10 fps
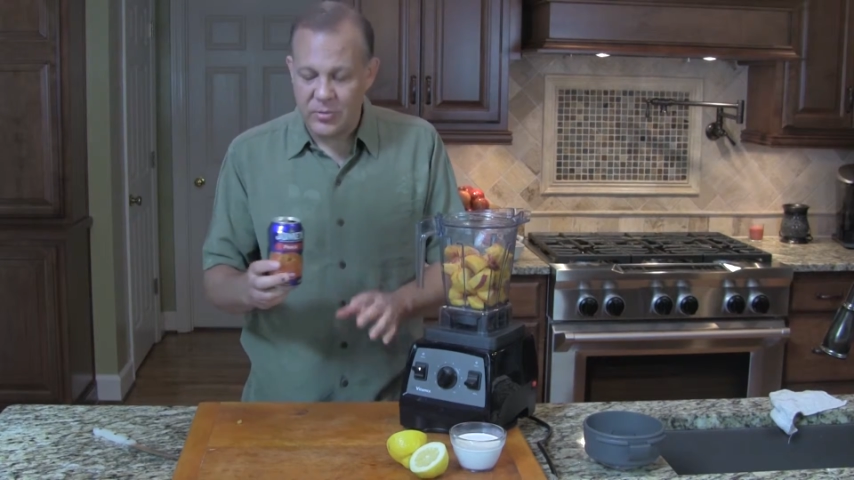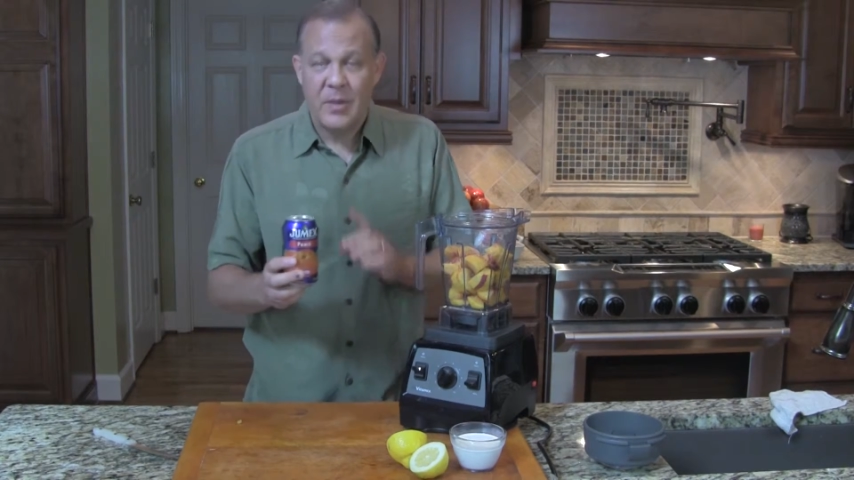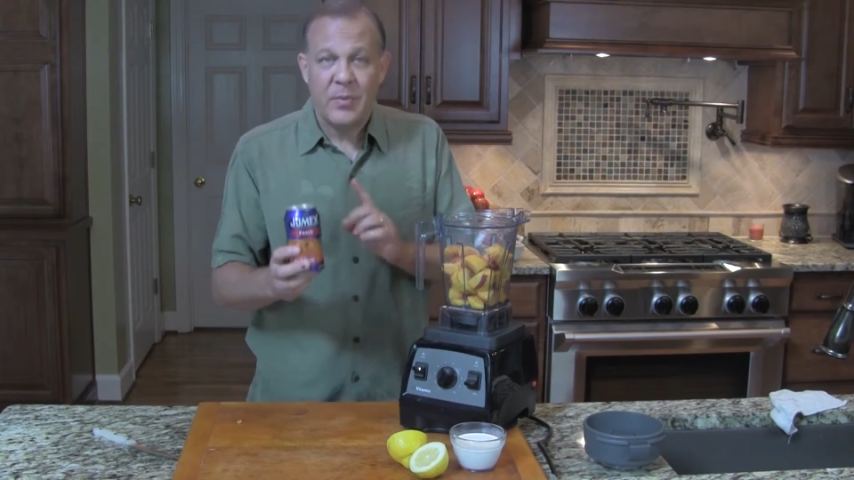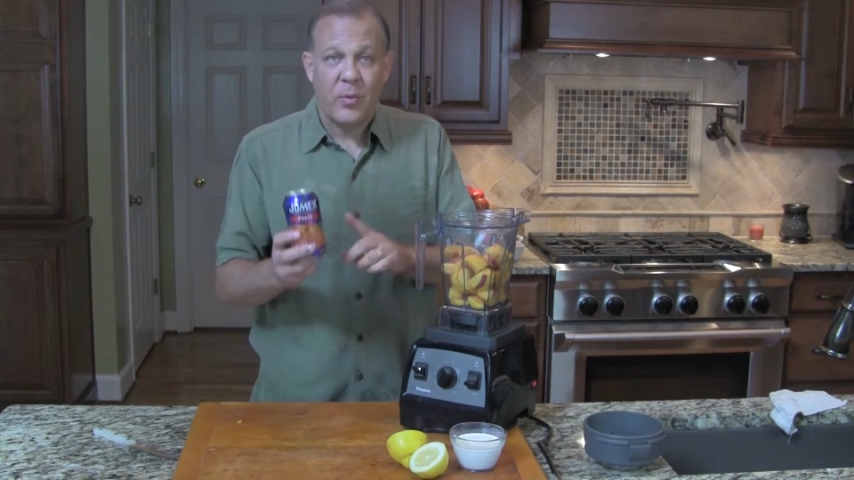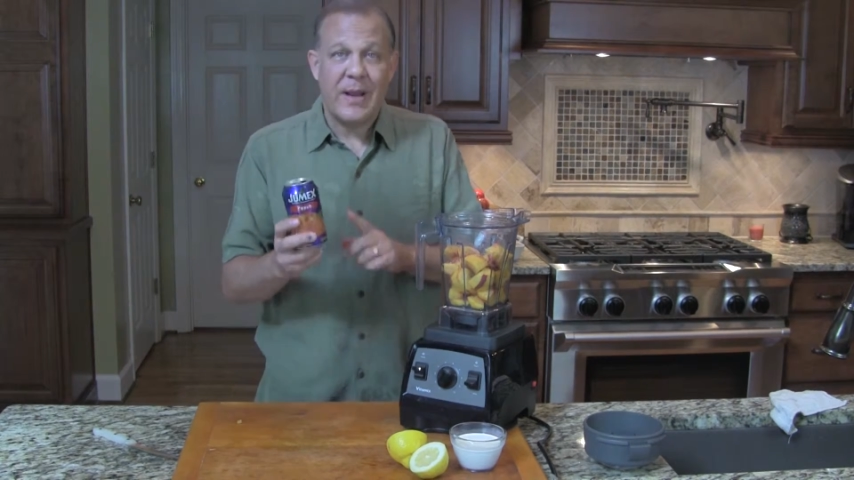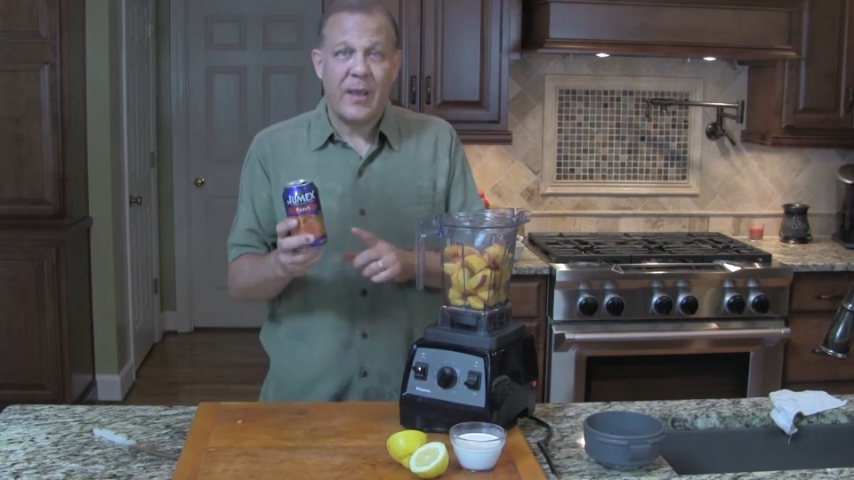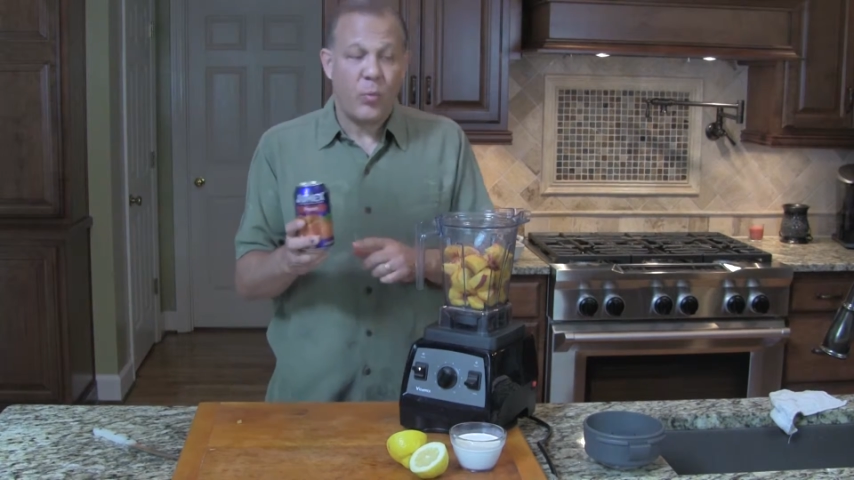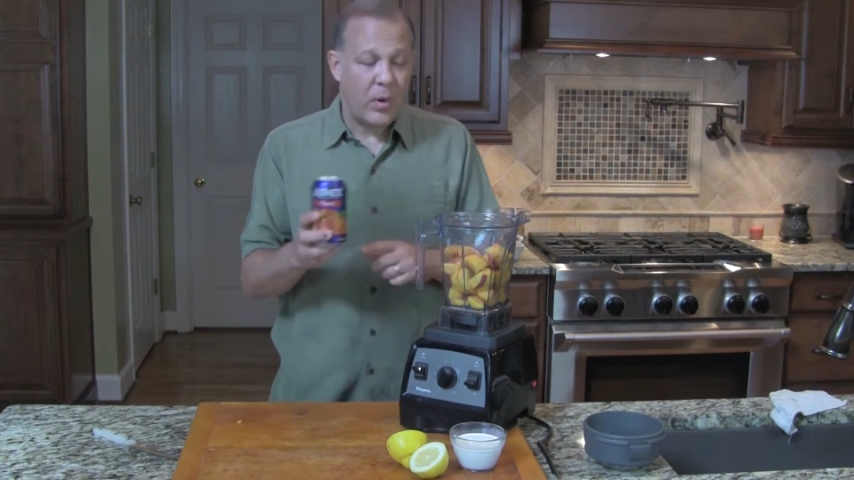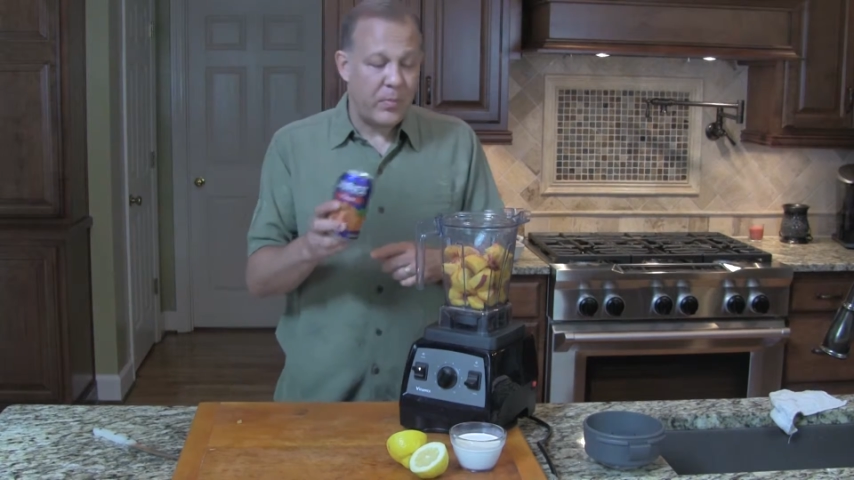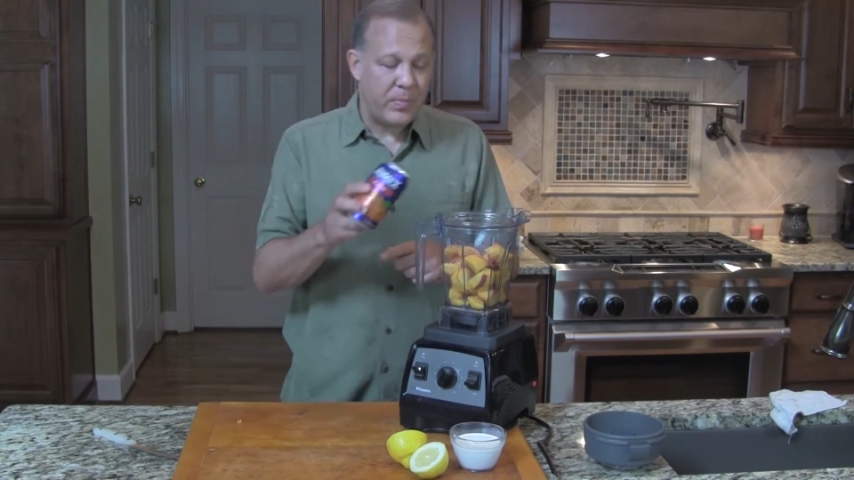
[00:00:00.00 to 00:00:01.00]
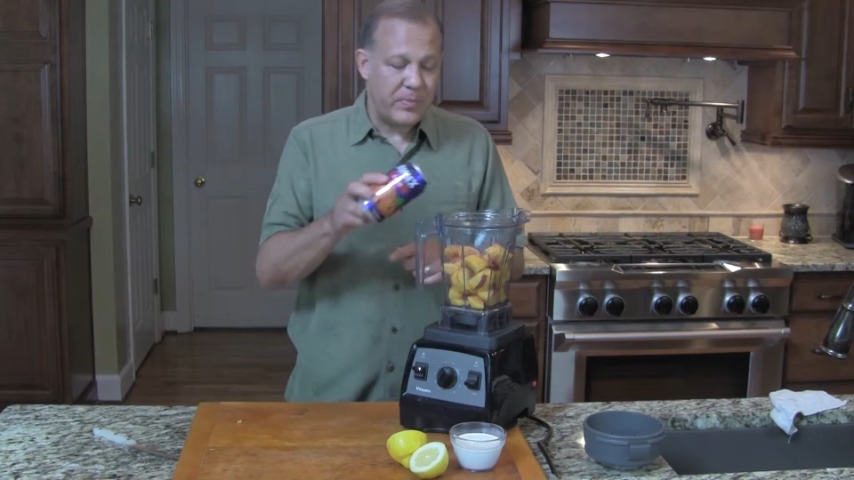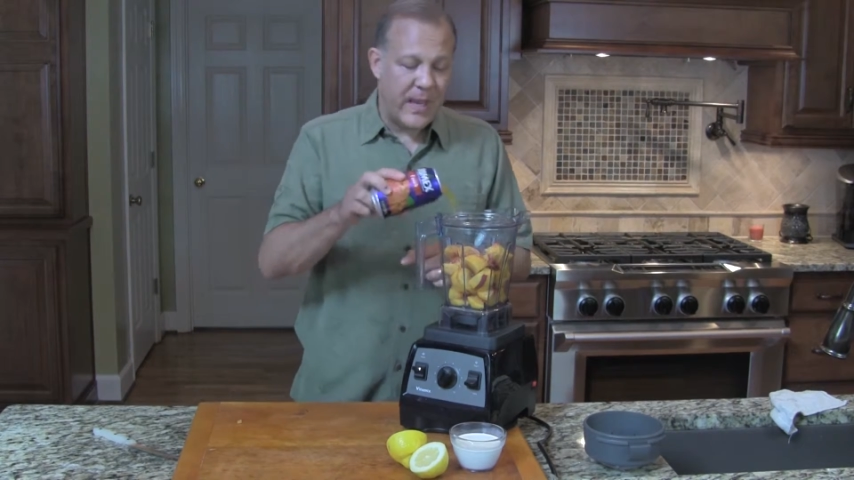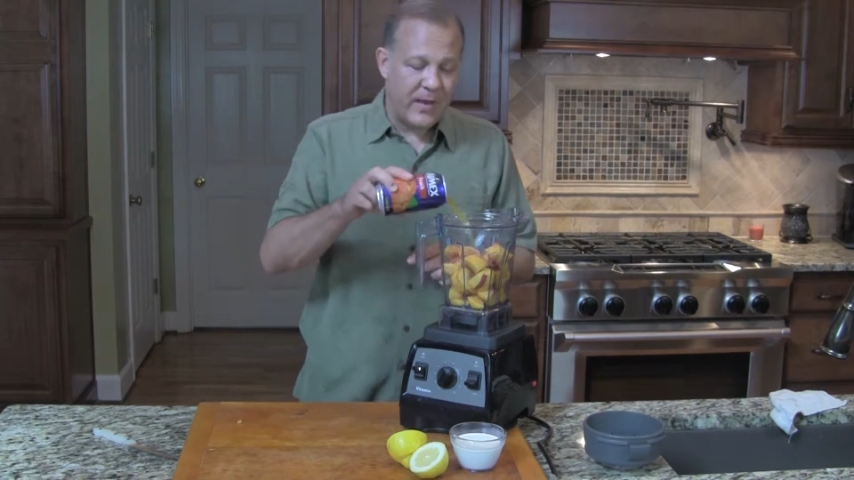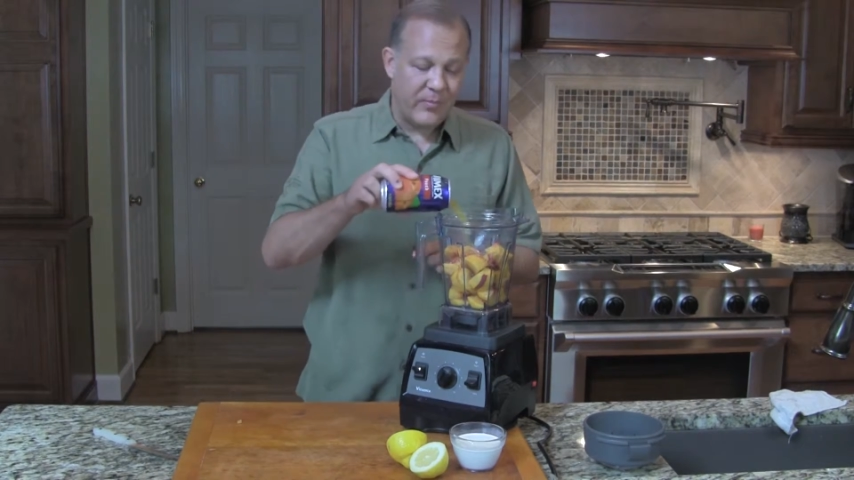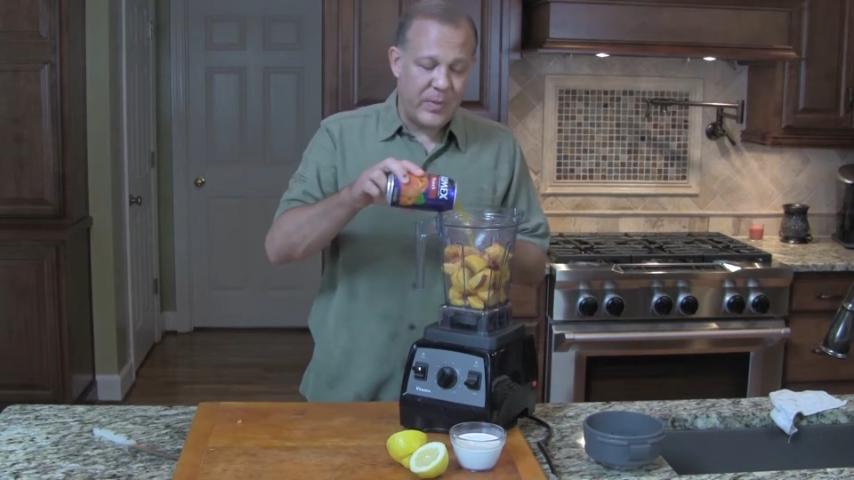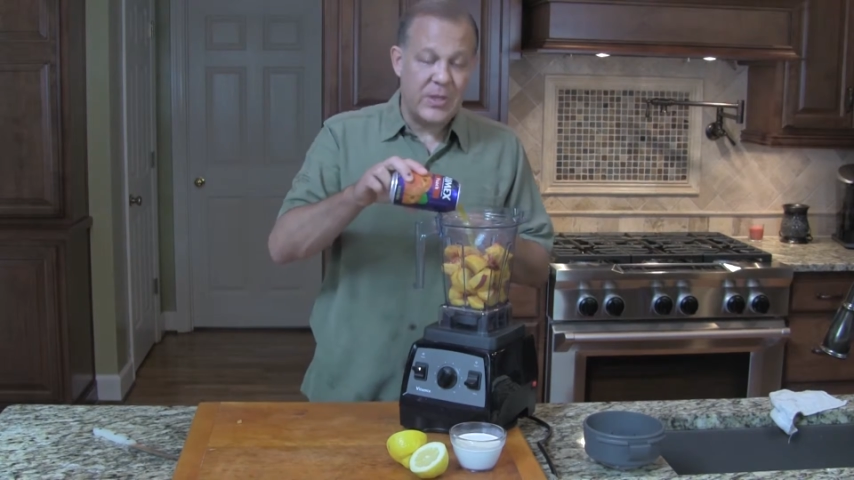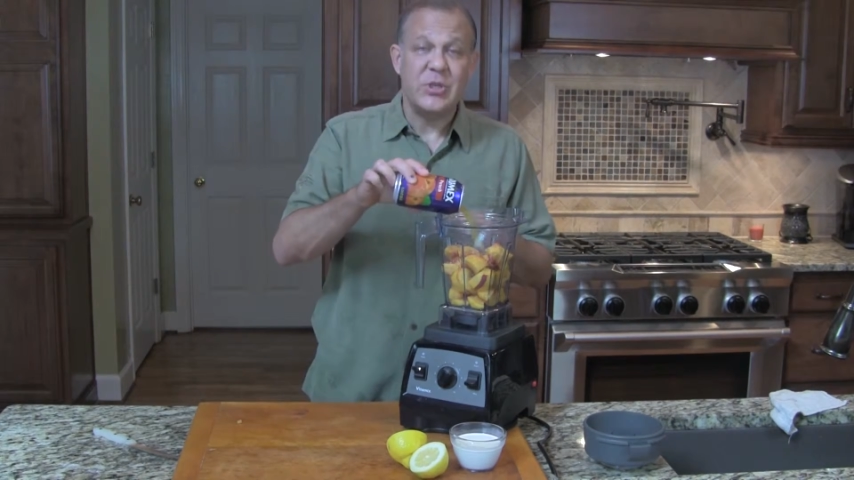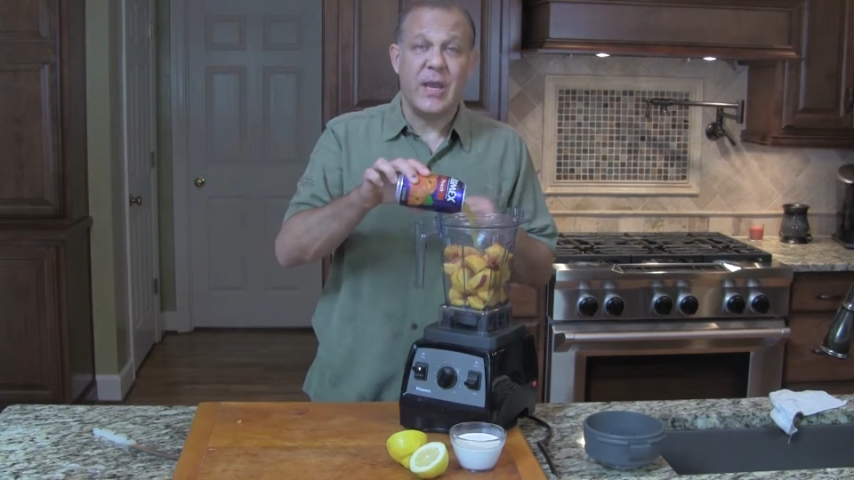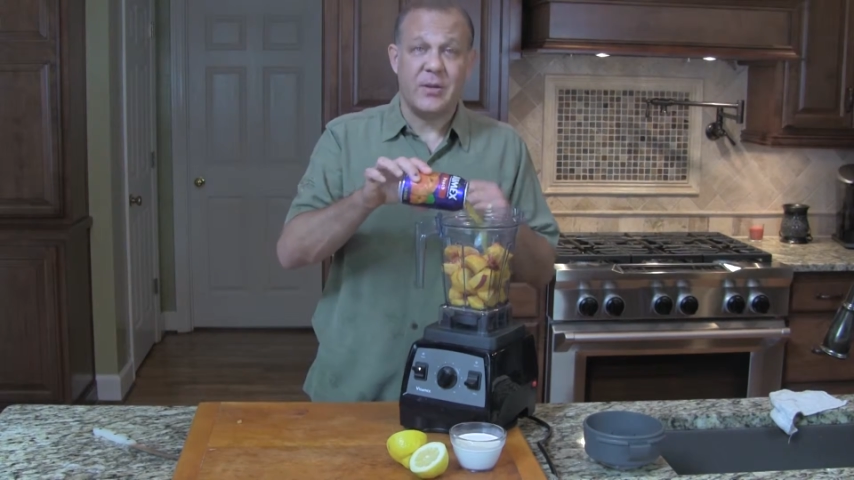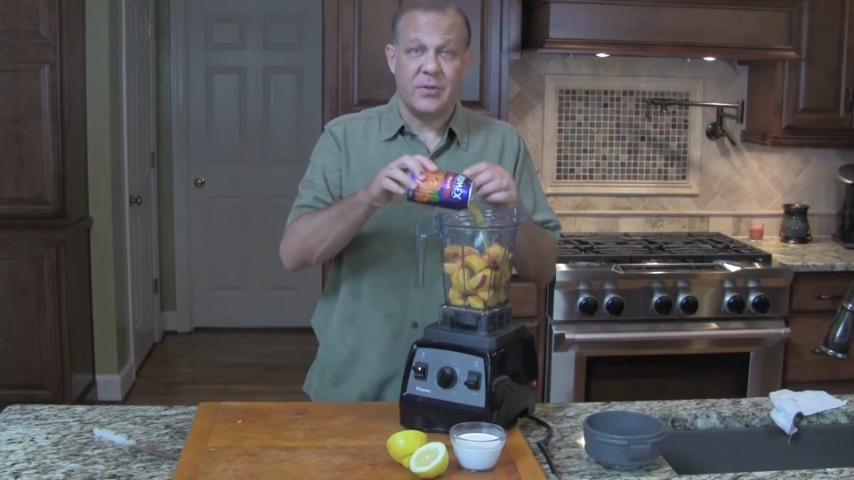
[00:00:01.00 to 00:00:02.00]
But we're going to add 1 can of peach
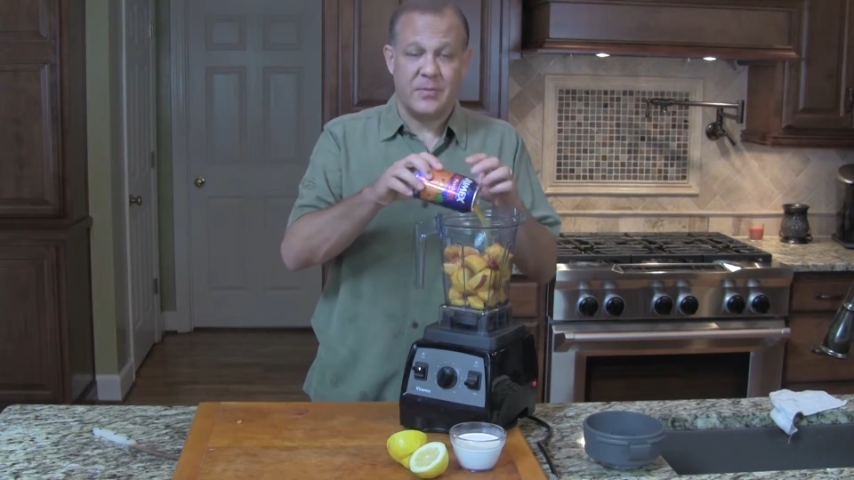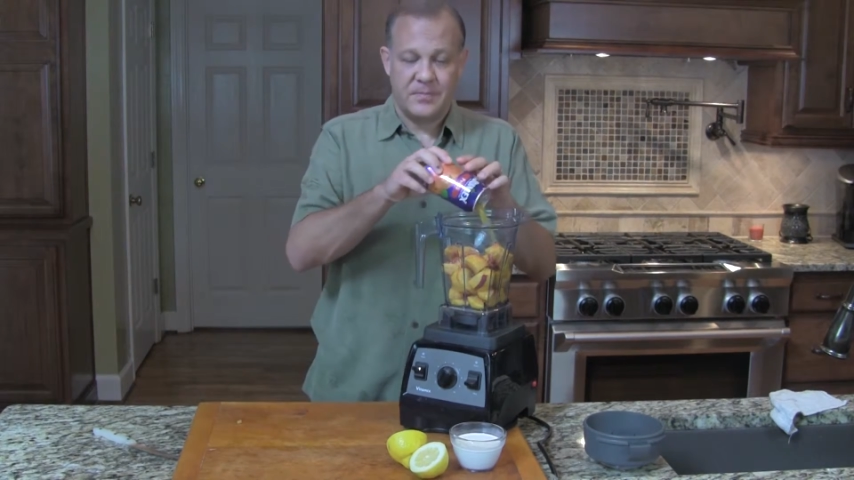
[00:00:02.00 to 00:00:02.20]
nectar.